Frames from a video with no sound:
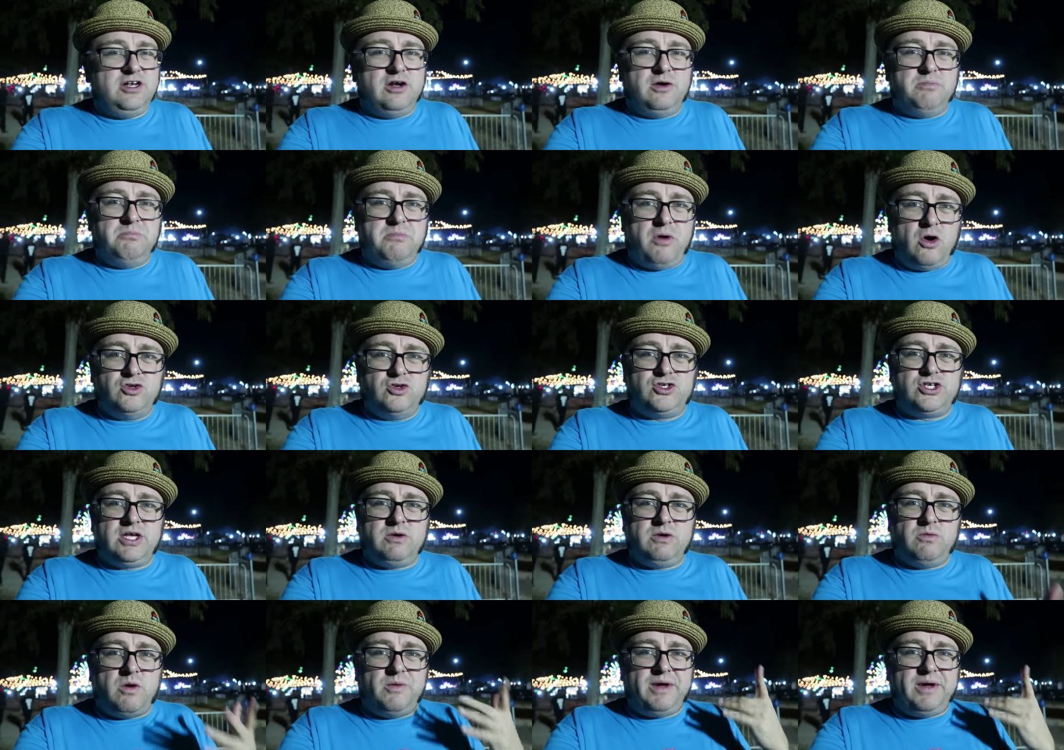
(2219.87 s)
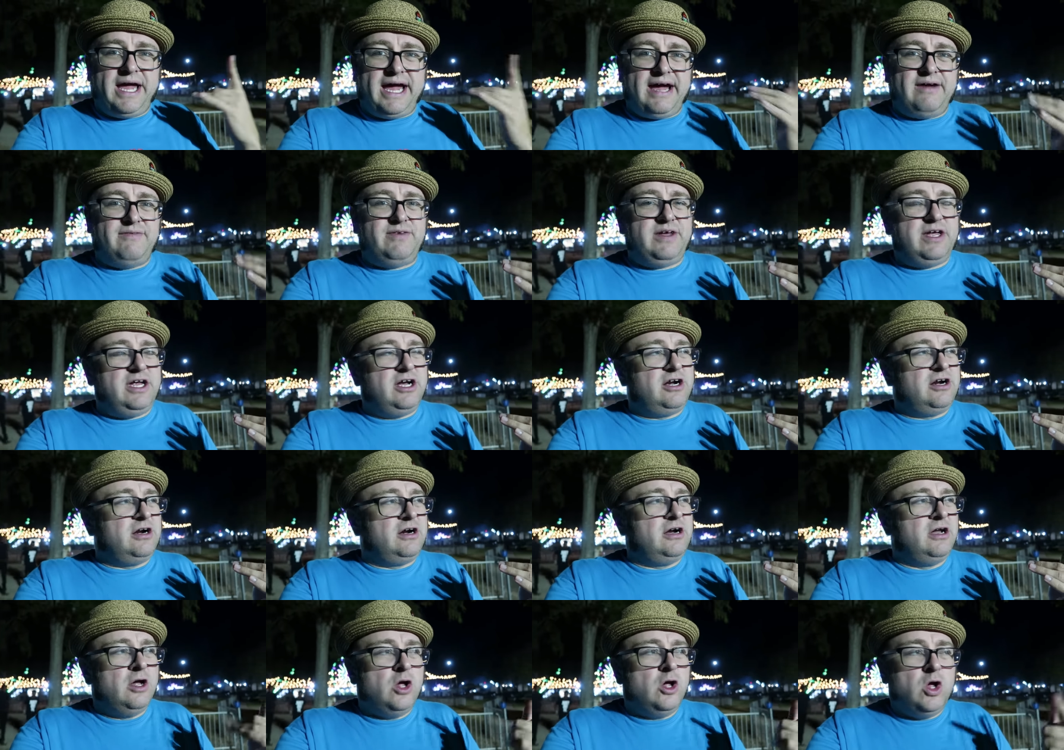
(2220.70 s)
You know, mostly what we have
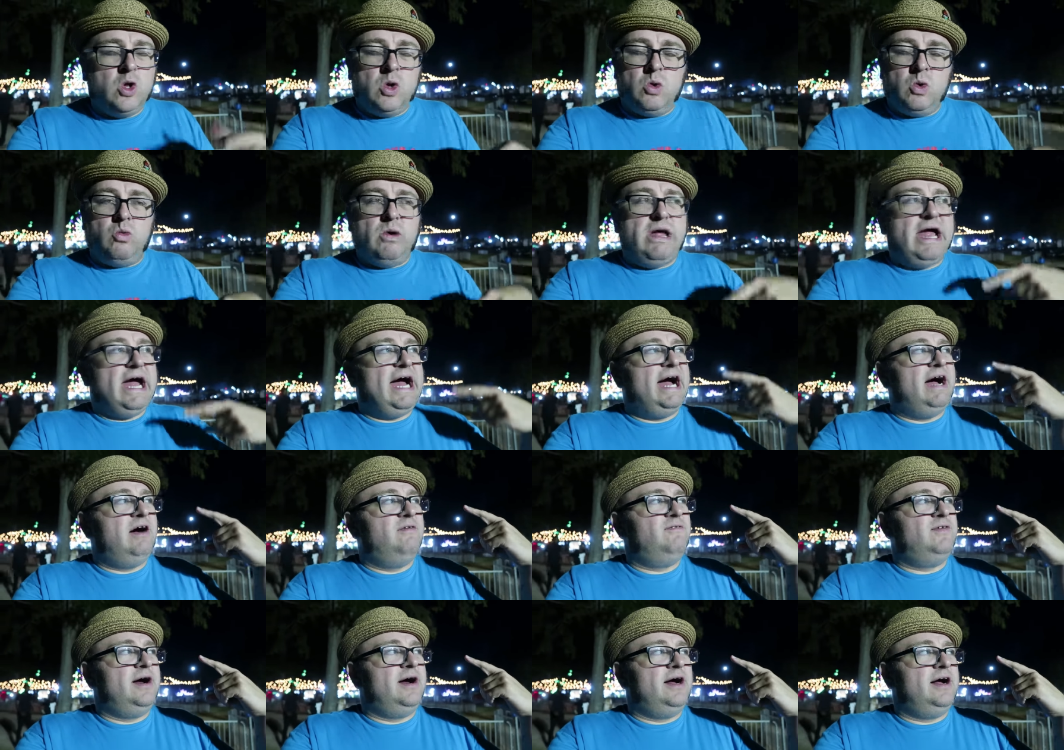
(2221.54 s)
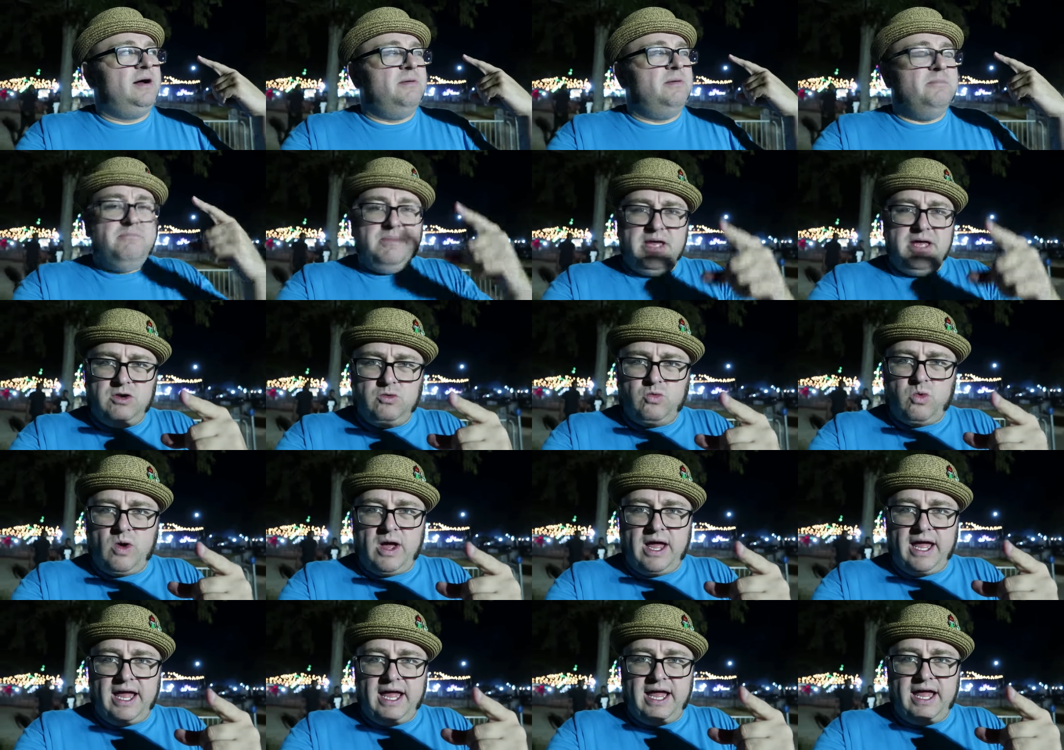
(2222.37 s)
here, we have a
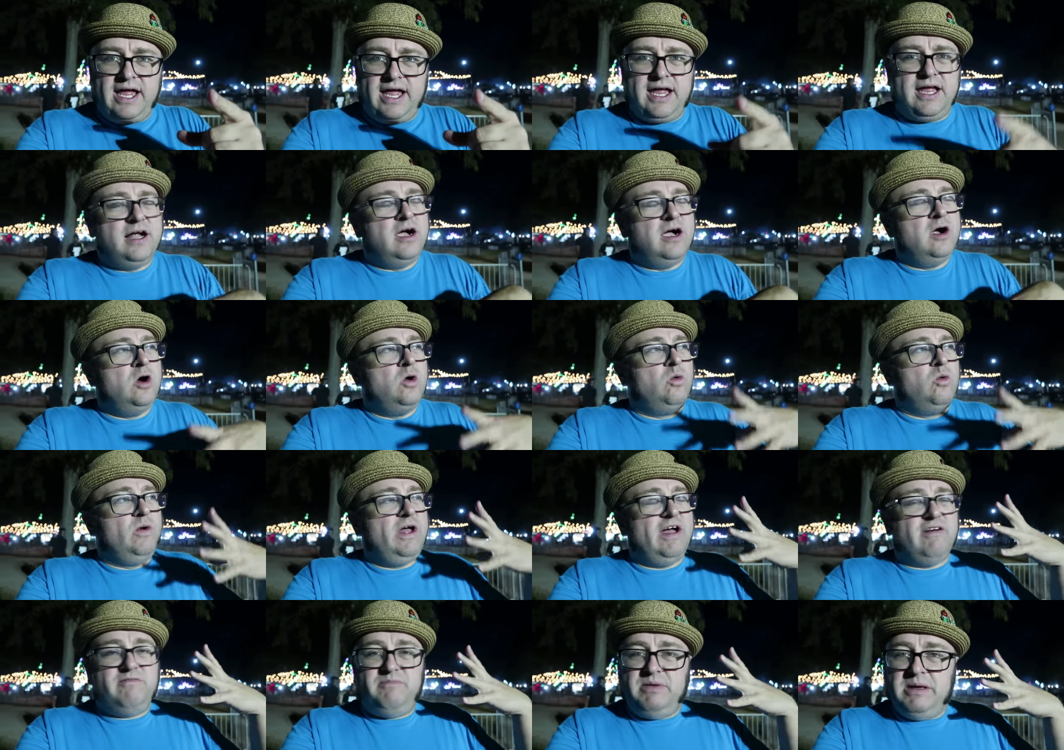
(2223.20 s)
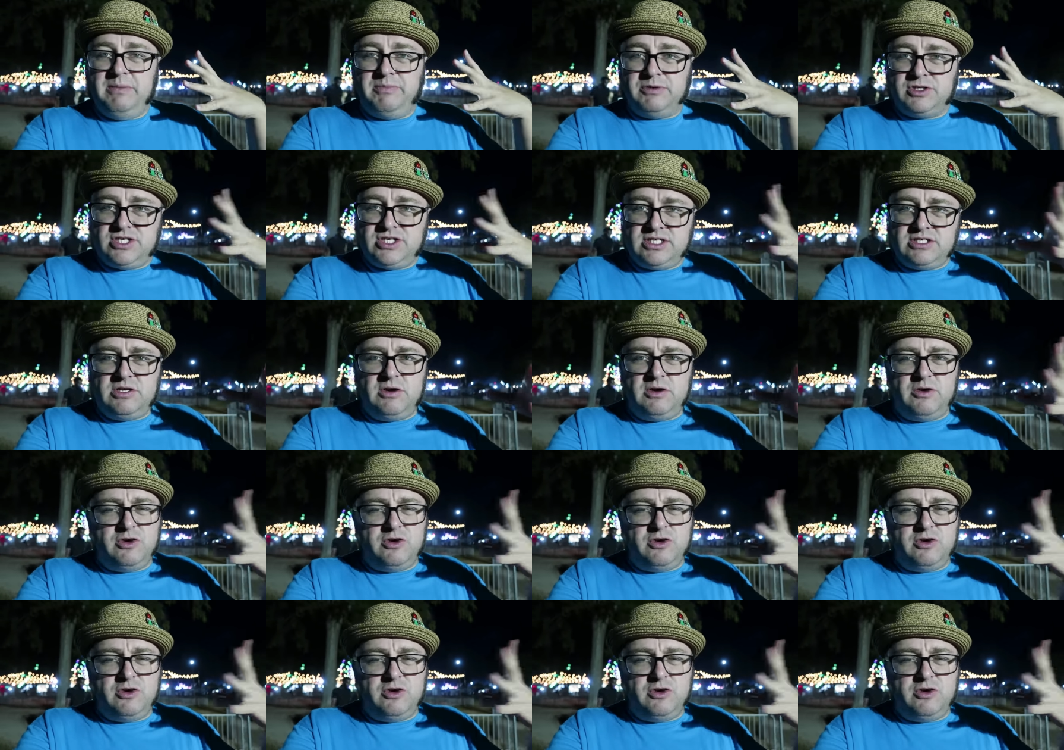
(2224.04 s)
midway, we have people, you